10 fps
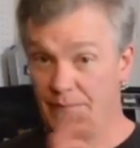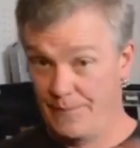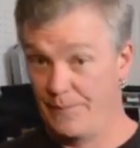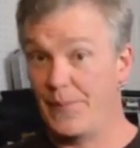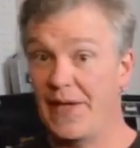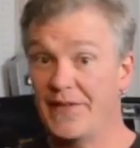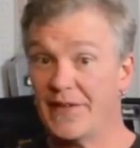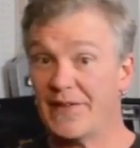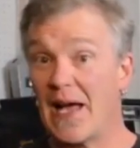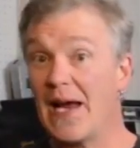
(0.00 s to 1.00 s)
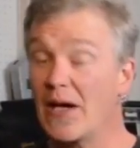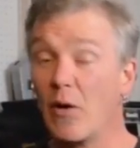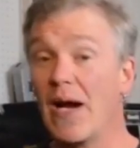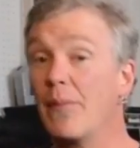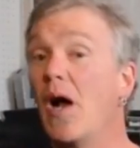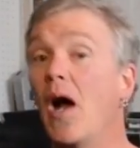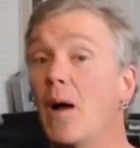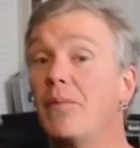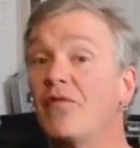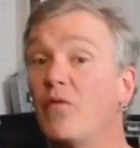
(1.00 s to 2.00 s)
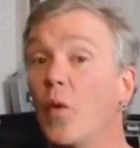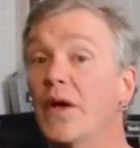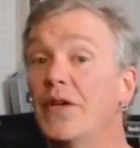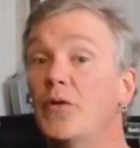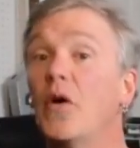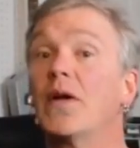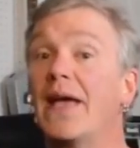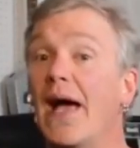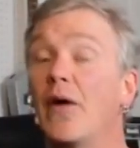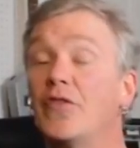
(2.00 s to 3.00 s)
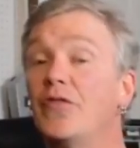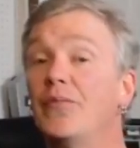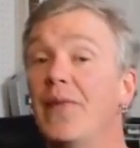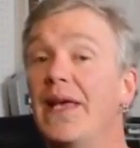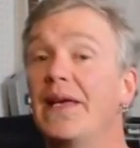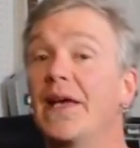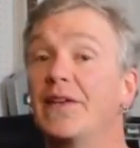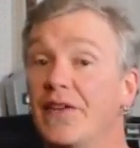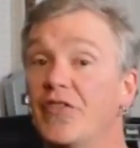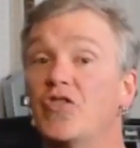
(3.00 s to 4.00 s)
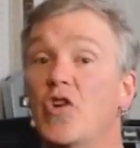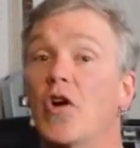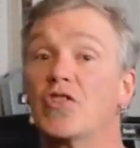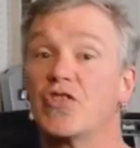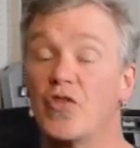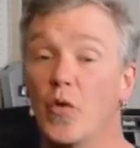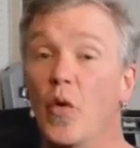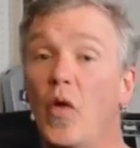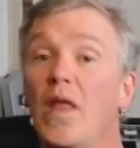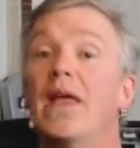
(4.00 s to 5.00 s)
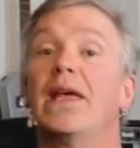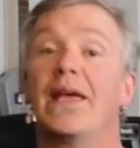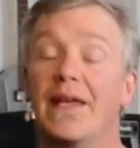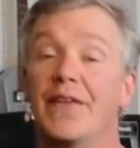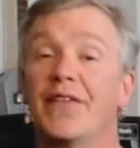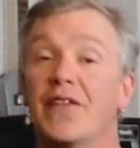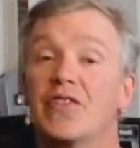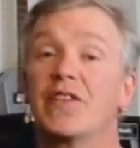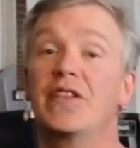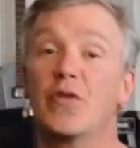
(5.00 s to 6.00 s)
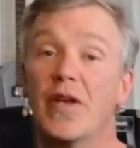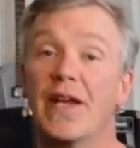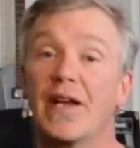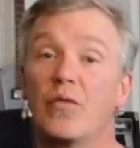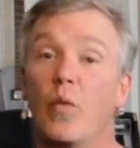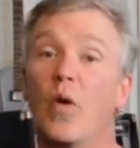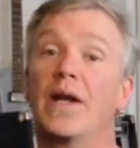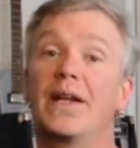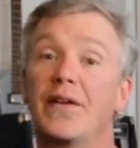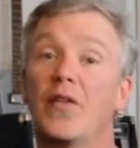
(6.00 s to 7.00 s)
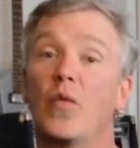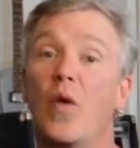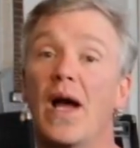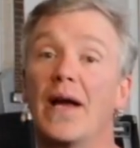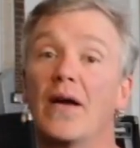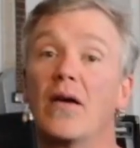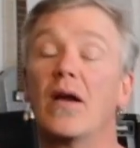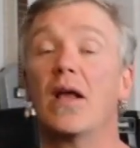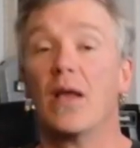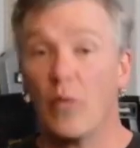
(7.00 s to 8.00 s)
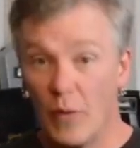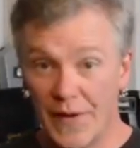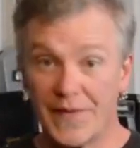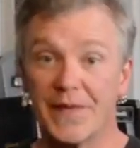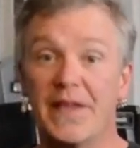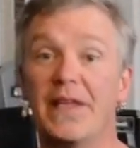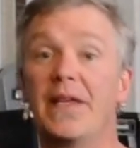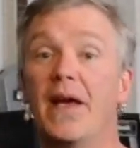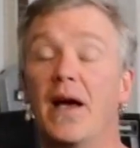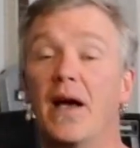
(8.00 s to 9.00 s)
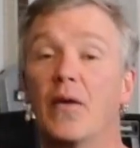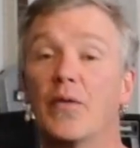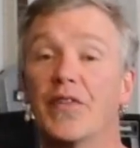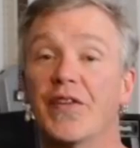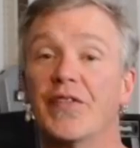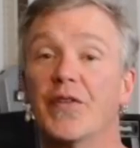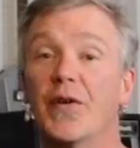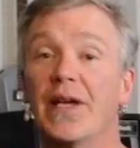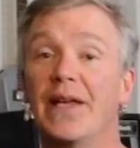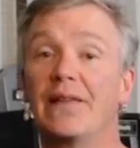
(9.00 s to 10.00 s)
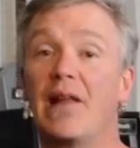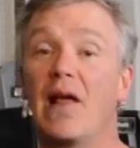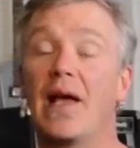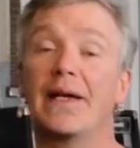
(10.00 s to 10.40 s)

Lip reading: basic diagram up for you on how to make a discharge tool, and essentially you connect one end of the wire with the resistor in line